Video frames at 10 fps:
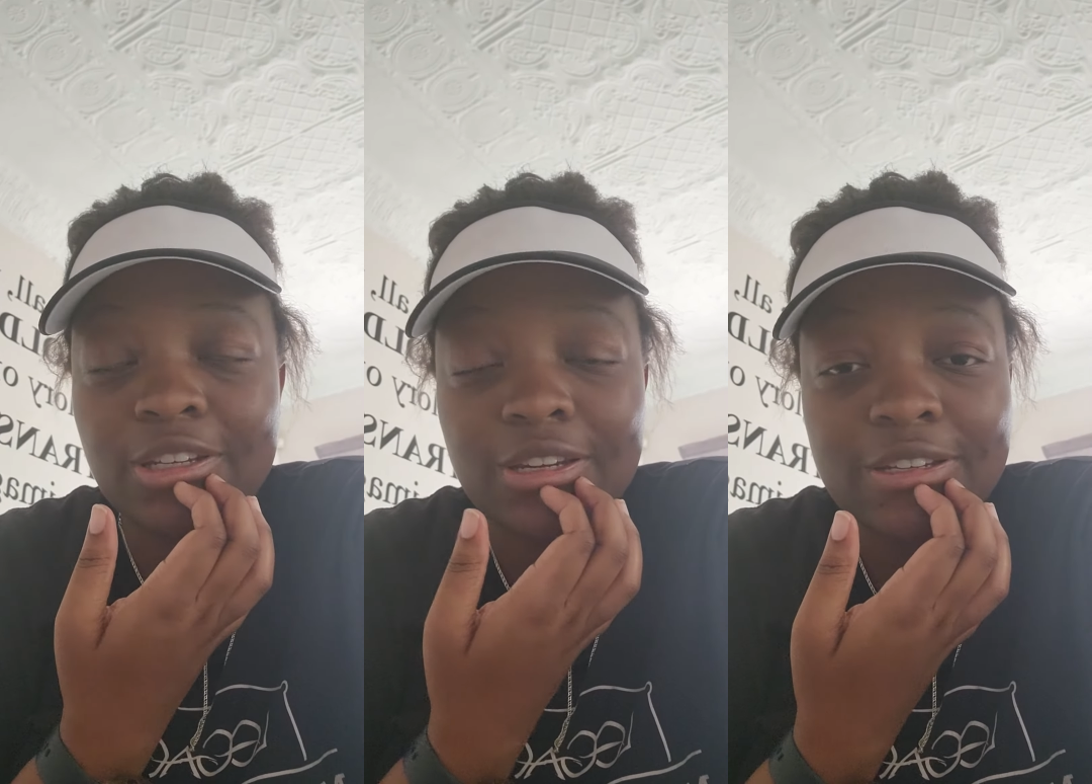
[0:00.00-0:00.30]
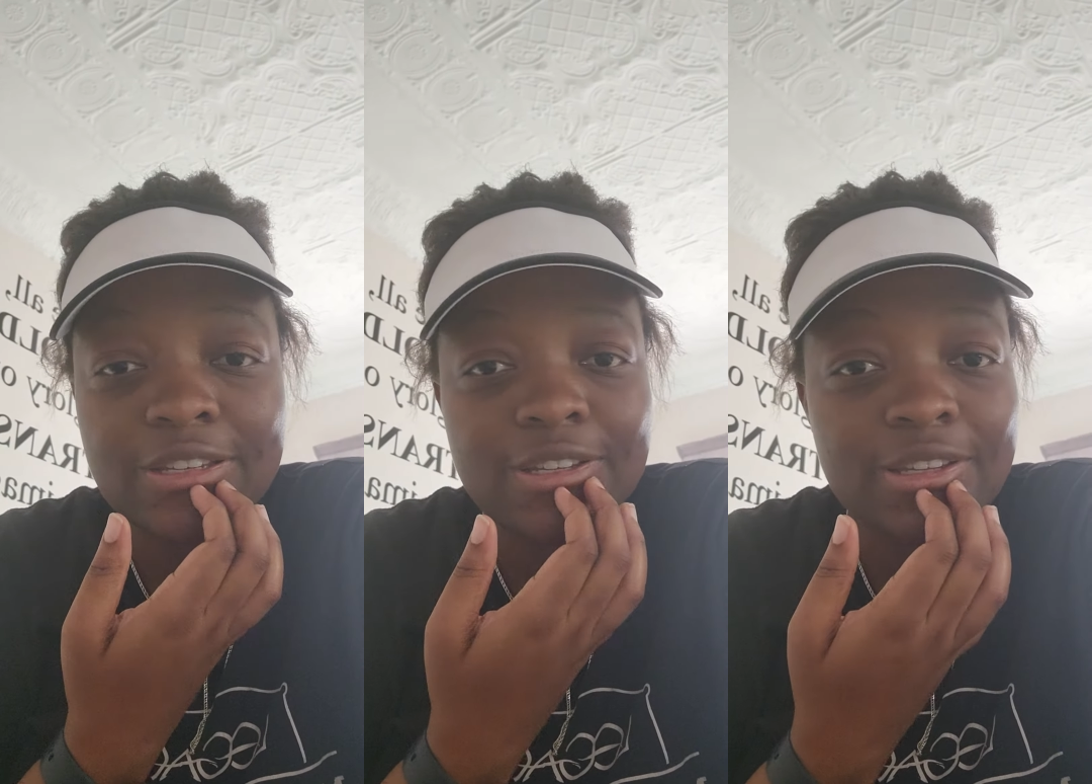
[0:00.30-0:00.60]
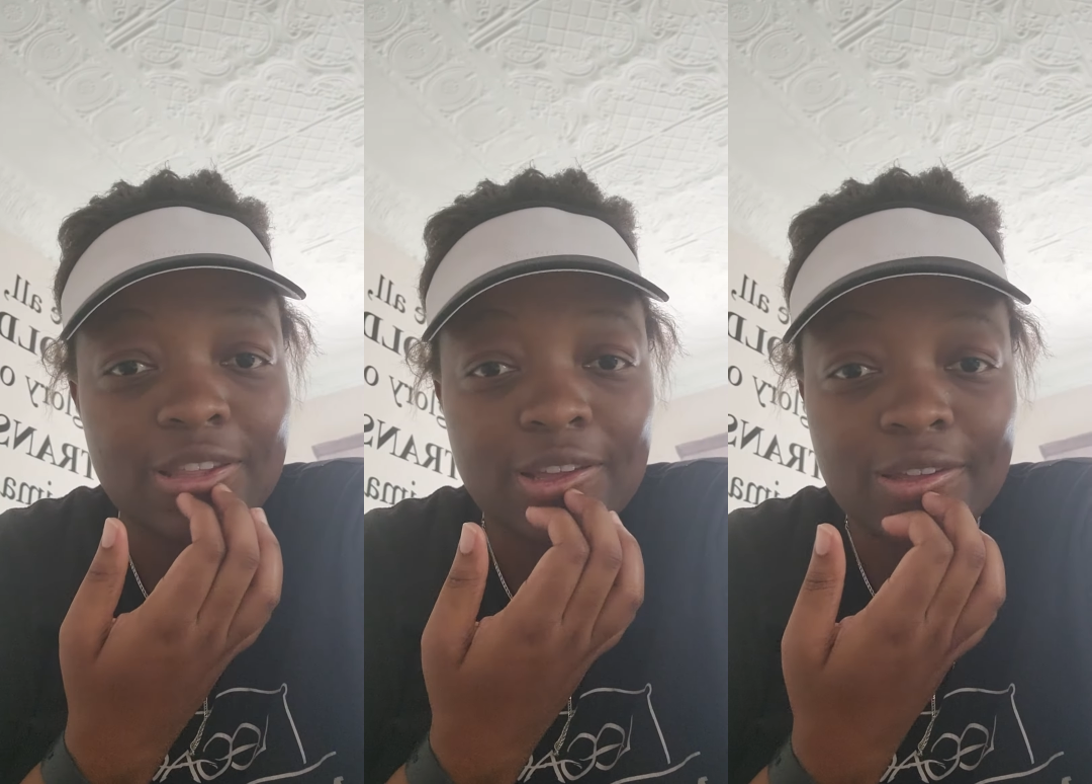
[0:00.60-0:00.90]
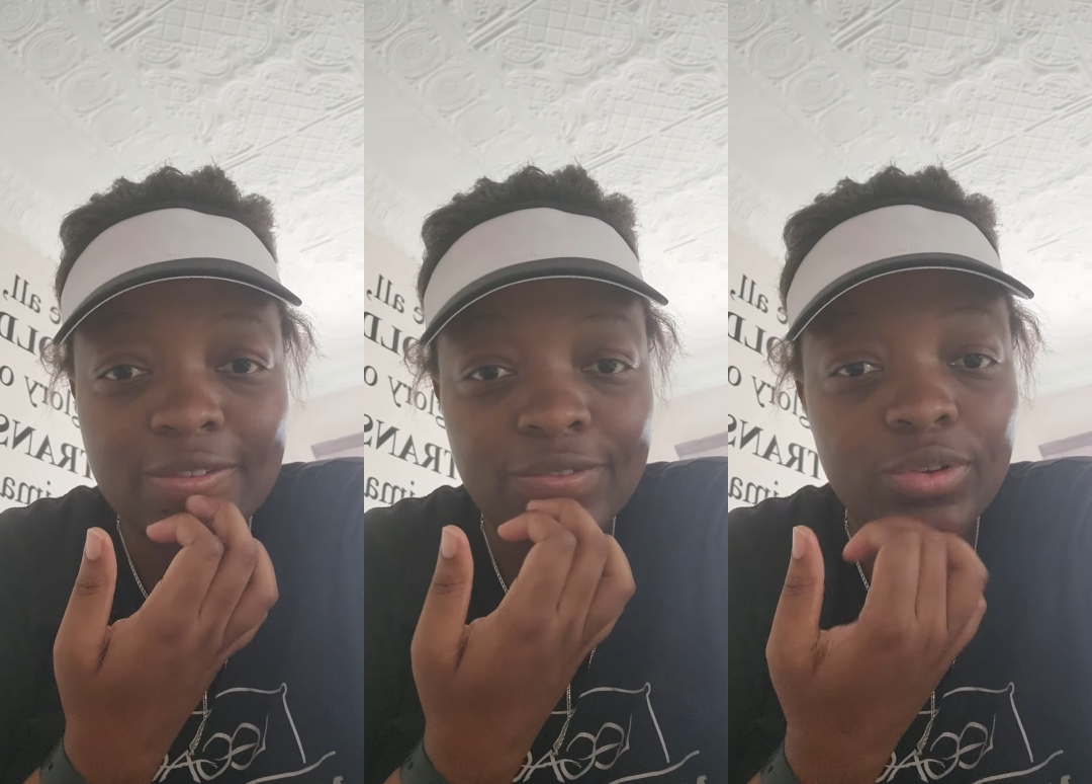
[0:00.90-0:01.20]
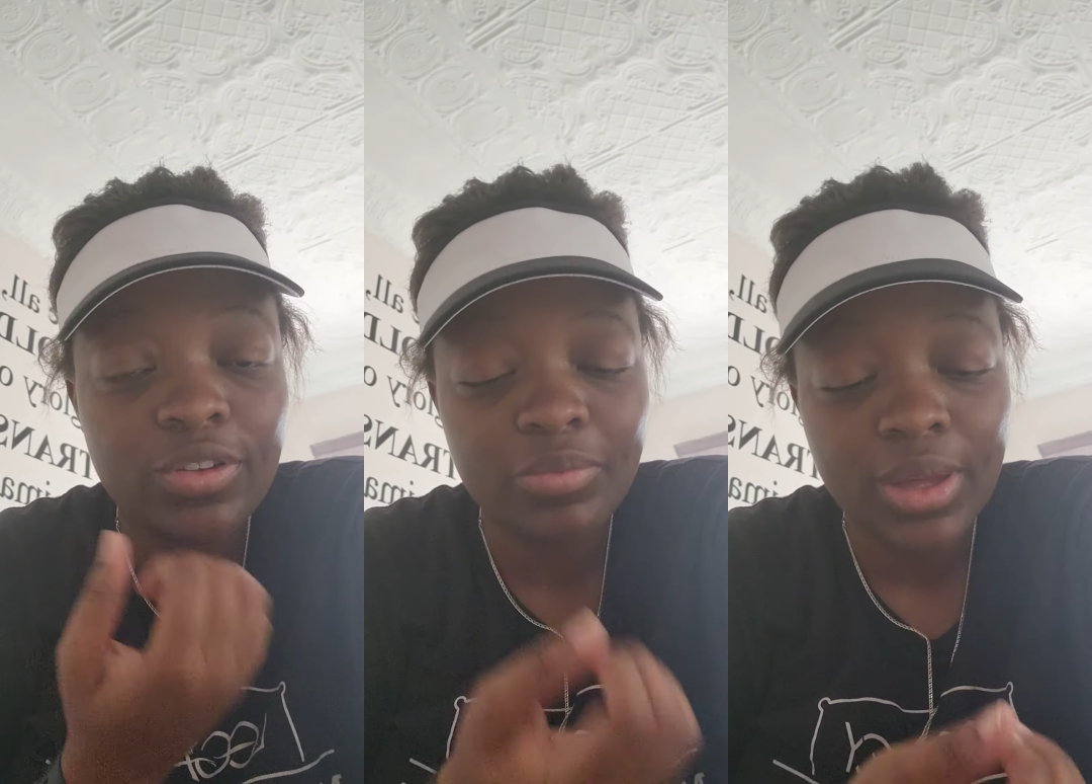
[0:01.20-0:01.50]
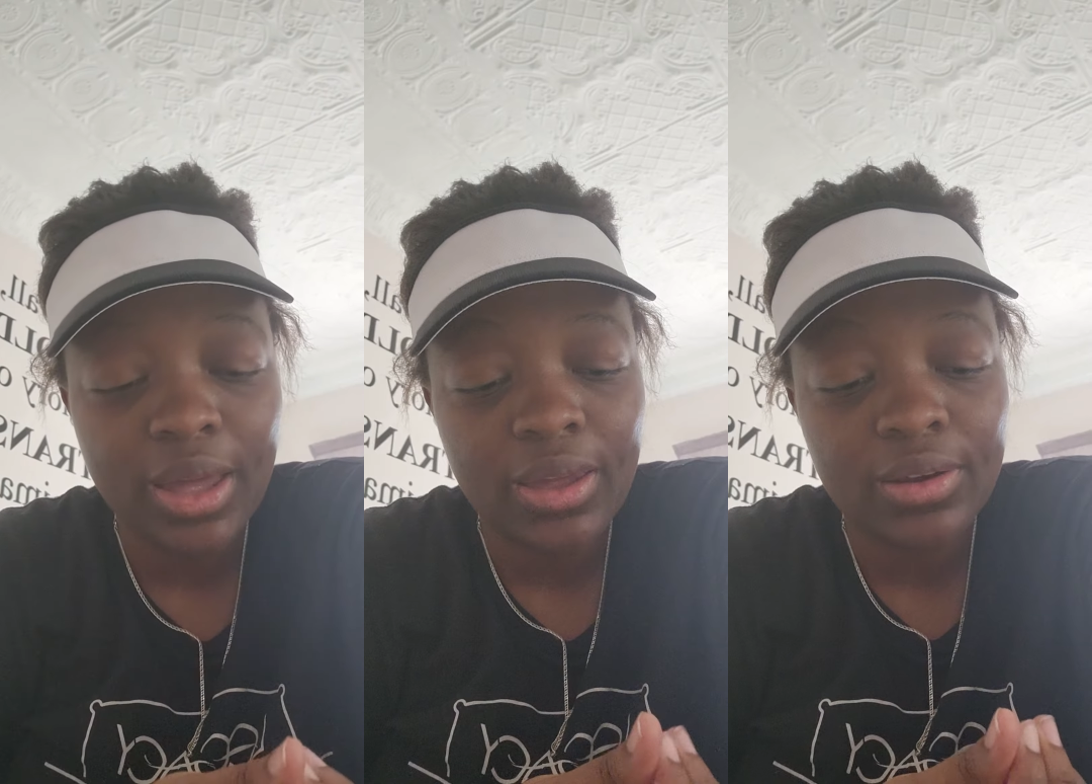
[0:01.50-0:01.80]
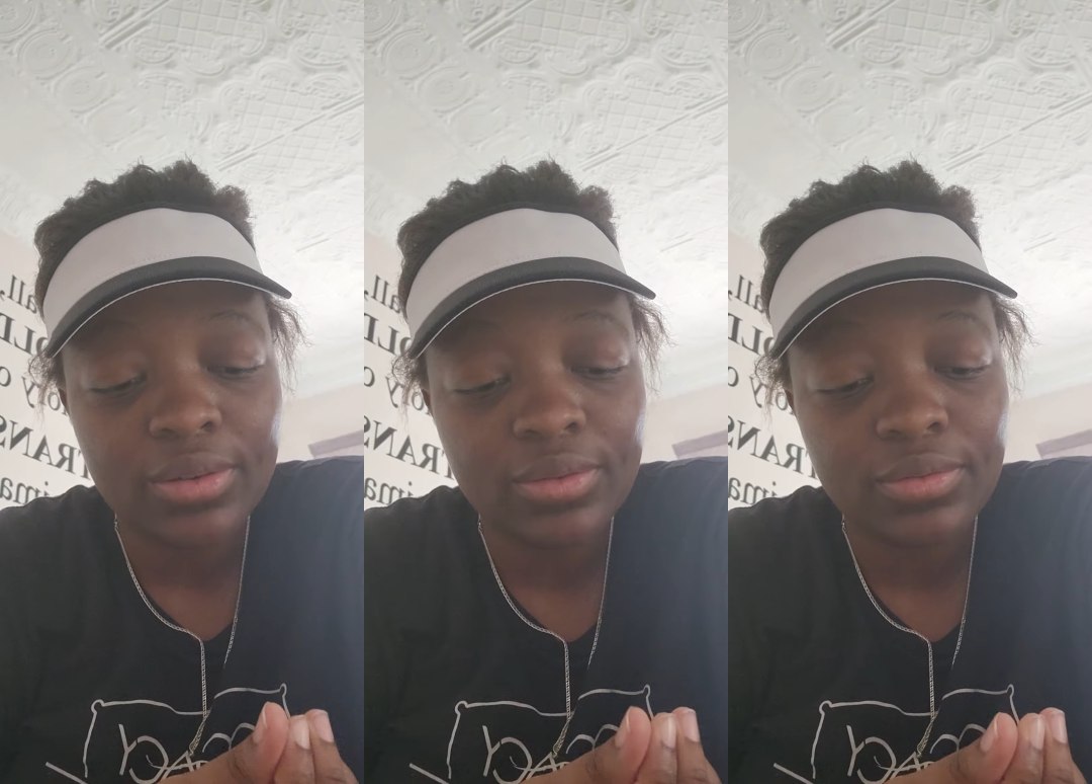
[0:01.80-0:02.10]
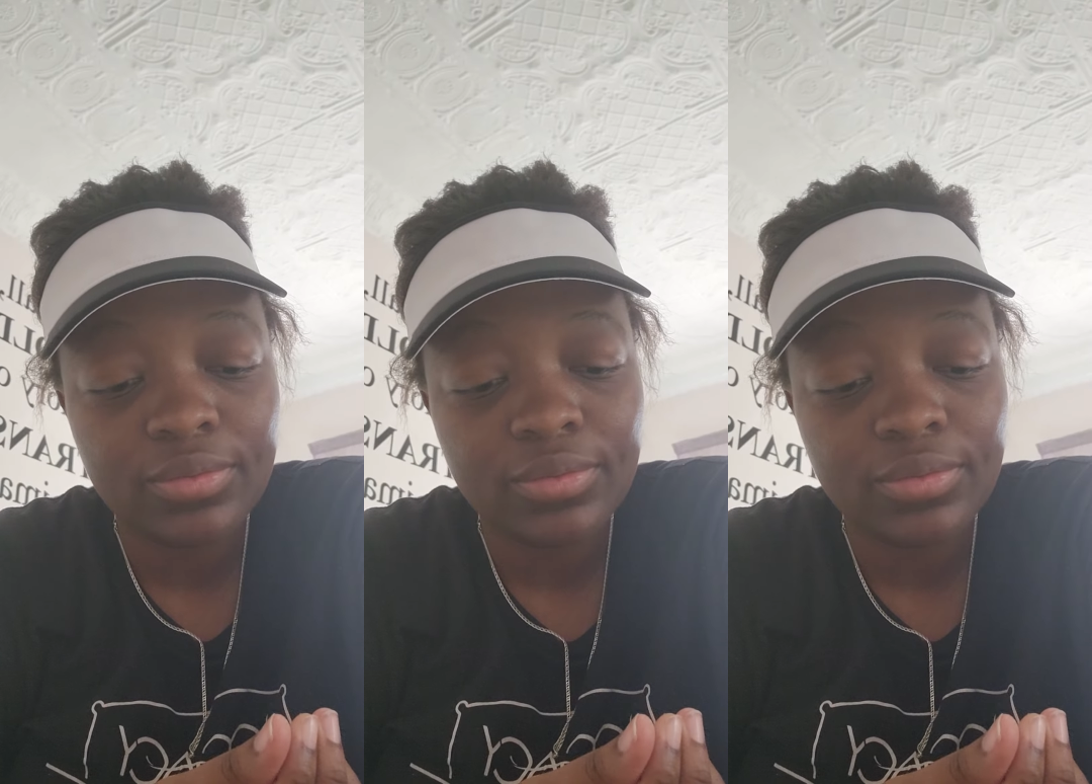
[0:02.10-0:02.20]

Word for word: Genesis, the fall of man,